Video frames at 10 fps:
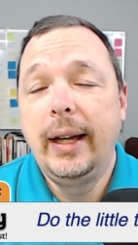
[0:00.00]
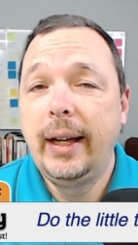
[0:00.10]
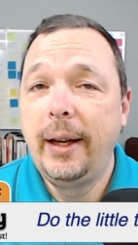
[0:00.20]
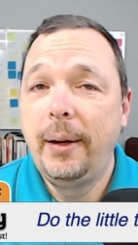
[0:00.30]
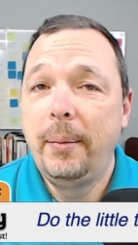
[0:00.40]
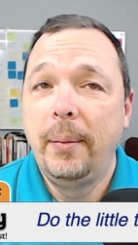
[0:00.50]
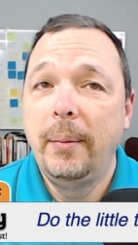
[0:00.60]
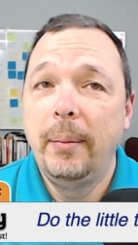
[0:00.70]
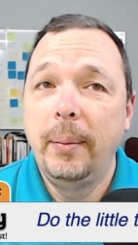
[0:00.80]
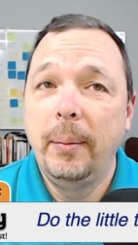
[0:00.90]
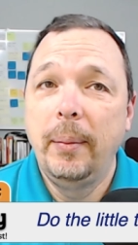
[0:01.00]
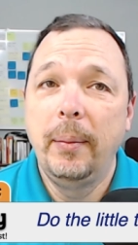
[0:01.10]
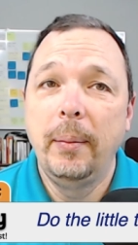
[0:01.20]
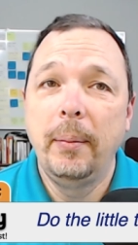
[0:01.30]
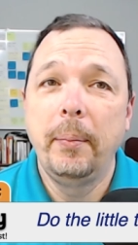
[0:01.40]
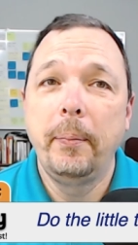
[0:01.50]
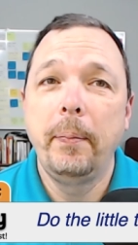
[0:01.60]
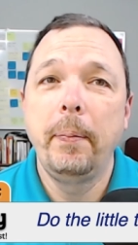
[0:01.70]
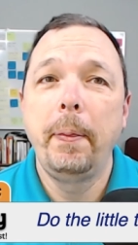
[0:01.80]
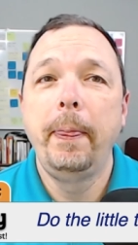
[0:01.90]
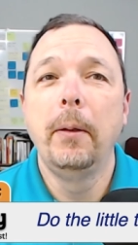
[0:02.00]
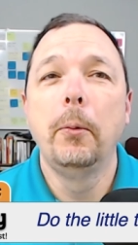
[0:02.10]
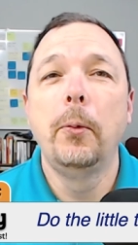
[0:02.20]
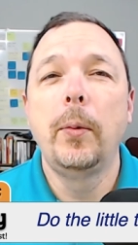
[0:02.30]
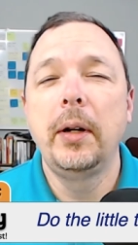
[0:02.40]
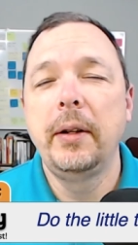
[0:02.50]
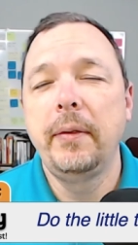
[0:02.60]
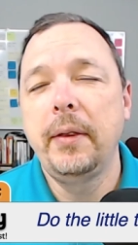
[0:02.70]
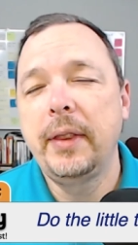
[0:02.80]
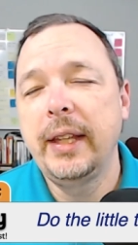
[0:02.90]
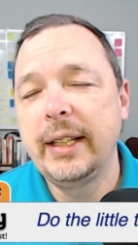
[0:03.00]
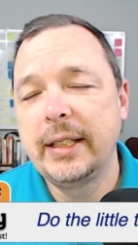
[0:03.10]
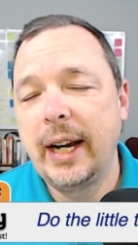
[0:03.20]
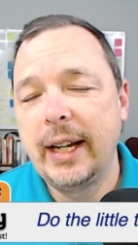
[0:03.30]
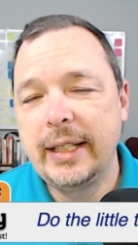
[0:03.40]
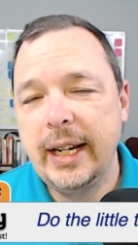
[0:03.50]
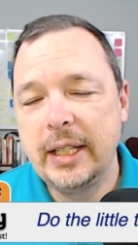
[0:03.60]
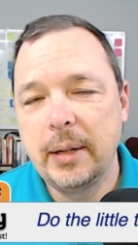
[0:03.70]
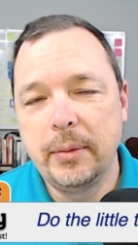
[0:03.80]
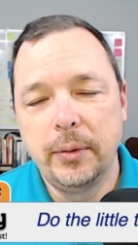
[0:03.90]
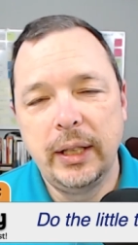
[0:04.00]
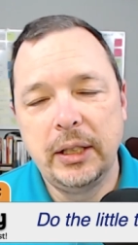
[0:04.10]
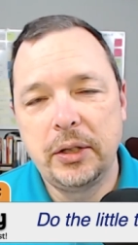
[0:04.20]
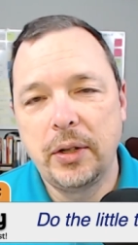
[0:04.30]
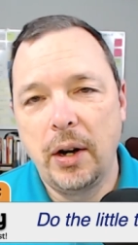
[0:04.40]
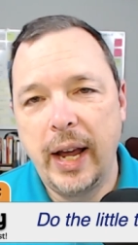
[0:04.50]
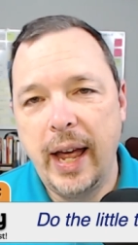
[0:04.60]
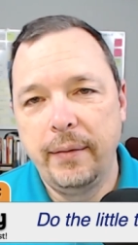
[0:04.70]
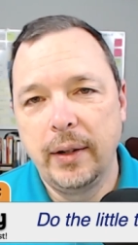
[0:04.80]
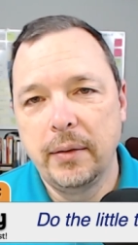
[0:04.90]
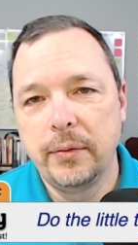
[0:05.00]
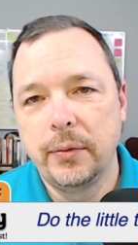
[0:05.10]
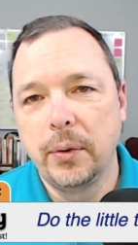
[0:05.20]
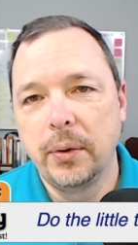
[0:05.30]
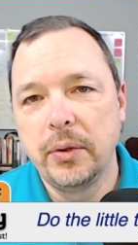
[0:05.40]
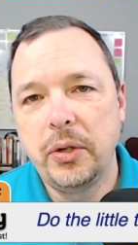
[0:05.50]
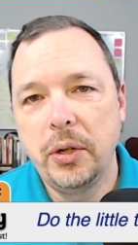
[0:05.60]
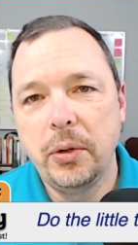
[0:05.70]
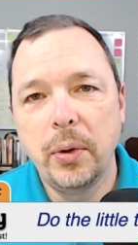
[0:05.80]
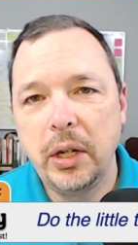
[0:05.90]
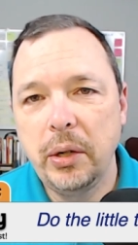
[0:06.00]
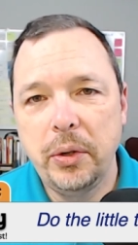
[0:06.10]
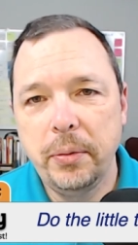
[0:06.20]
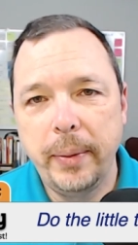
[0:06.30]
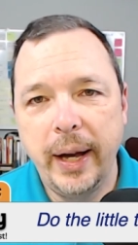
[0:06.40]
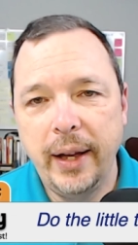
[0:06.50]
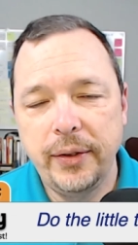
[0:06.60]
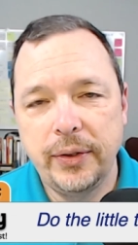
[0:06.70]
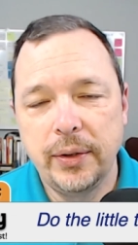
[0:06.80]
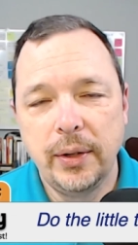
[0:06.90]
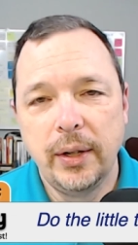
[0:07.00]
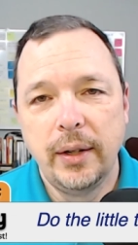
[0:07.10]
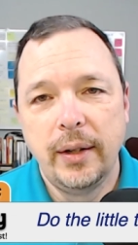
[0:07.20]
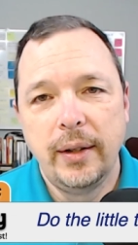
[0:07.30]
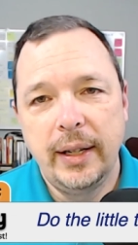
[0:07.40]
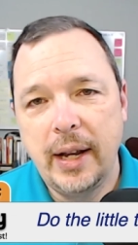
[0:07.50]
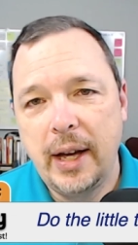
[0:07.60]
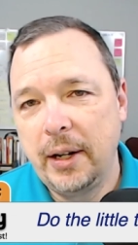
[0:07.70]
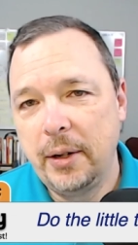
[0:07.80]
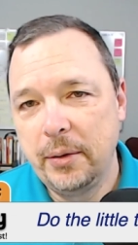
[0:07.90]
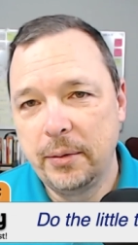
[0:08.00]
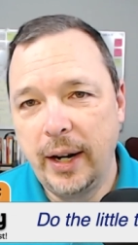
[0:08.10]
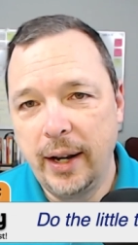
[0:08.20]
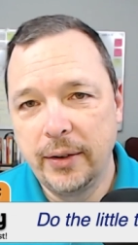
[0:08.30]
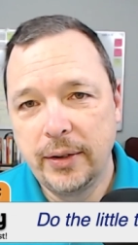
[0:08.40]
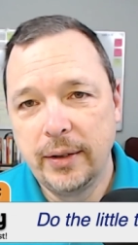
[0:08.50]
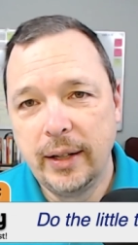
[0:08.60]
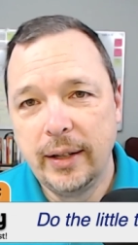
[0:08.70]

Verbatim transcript: Um, one of the things that I teach, I'm a really strong advocate for, is do what you do best and hire the rest.